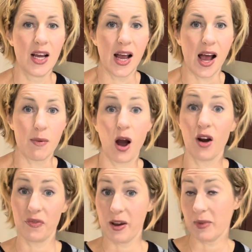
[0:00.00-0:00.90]
Our
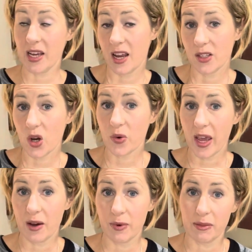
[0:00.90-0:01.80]
family is
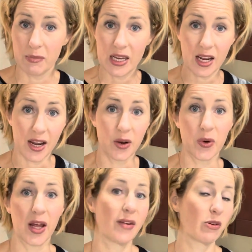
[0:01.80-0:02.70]
okay with meat. I know
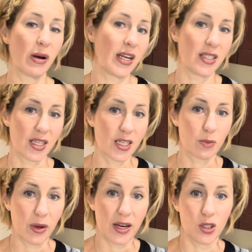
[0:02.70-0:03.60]
not everybody's is,
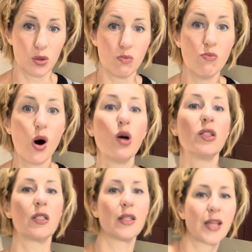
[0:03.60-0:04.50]
but in
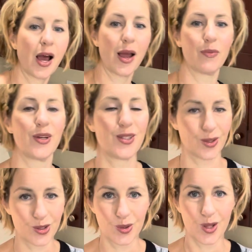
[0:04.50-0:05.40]
most of the time we still
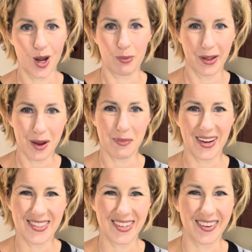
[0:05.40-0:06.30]
do a lot of
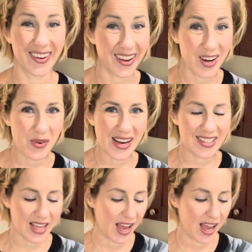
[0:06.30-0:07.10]
plant-based stuff anyways.